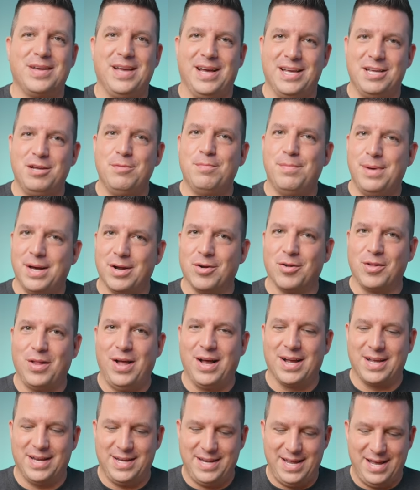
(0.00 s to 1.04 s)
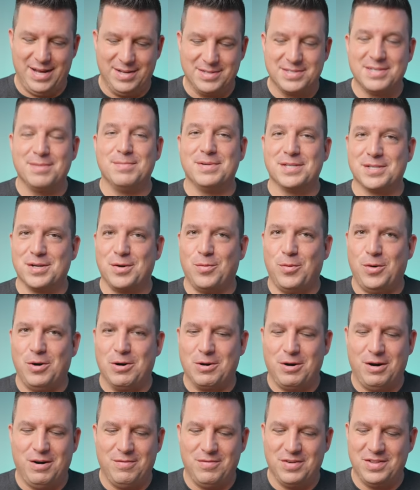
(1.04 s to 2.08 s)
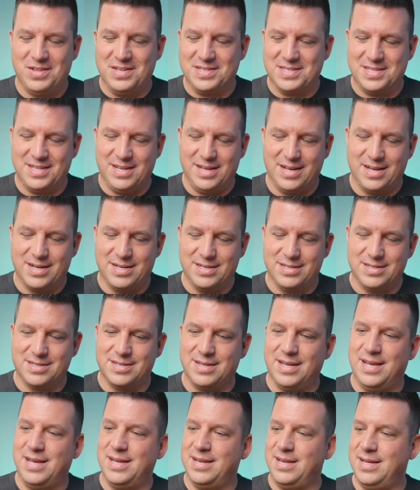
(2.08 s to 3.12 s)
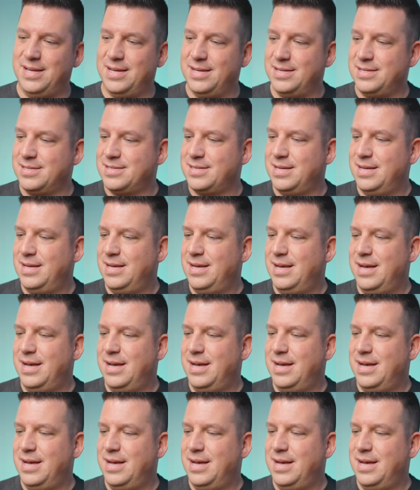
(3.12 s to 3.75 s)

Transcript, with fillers: Yeah, you better lock it down. Somebody's going to walk off with this thing because it is